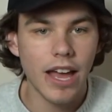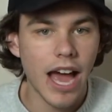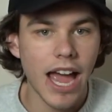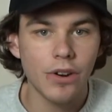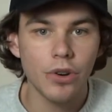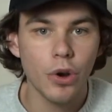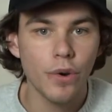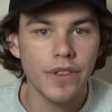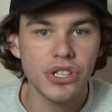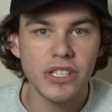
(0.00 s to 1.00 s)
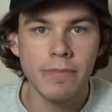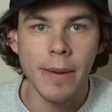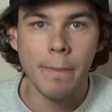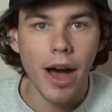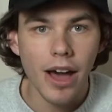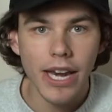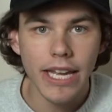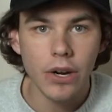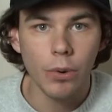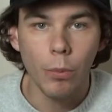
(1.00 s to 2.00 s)
I don't know if it's just my
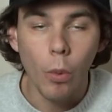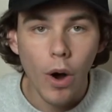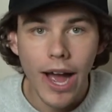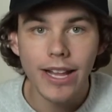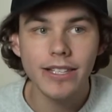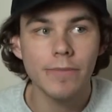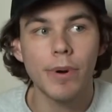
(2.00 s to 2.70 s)
body or what,